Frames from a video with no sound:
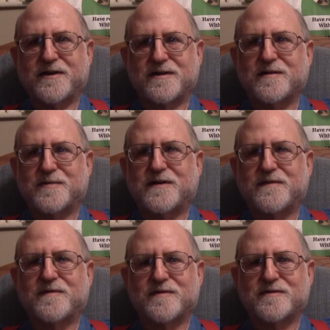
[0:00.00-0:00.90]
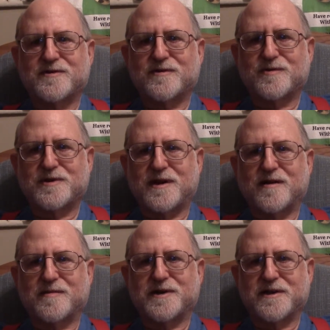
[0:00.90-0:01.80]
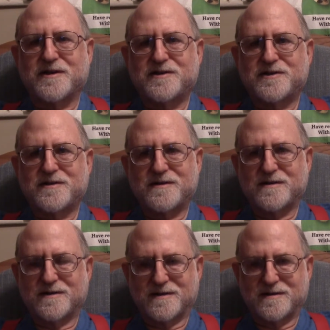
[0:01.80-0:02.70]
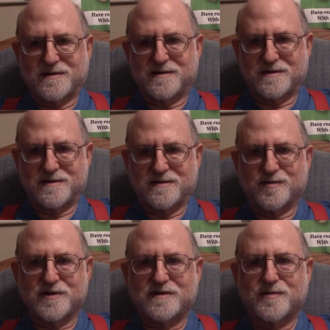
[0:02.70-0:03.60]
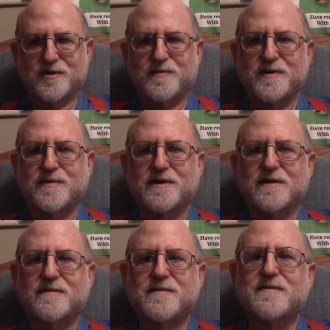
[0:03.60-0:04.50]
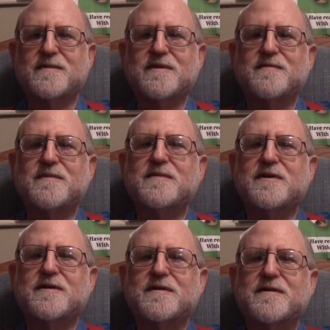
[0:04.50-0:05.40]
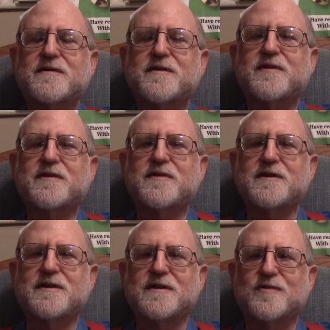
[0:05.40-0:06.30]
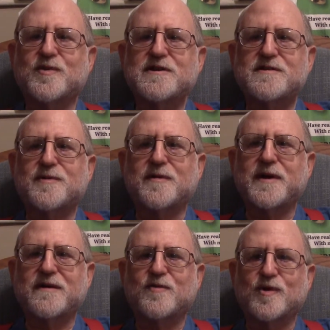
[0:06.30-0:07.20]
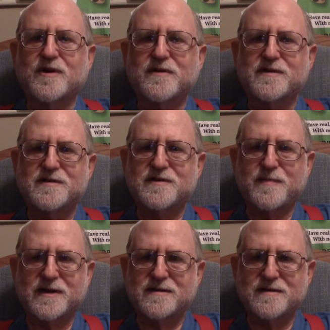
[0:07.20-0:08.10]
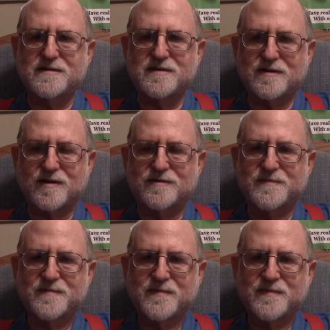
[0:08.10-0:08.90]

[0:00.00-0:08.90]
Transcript: think above a certain retirement age, it's reasonable that people that the reasonable amount of work that's expected is zero.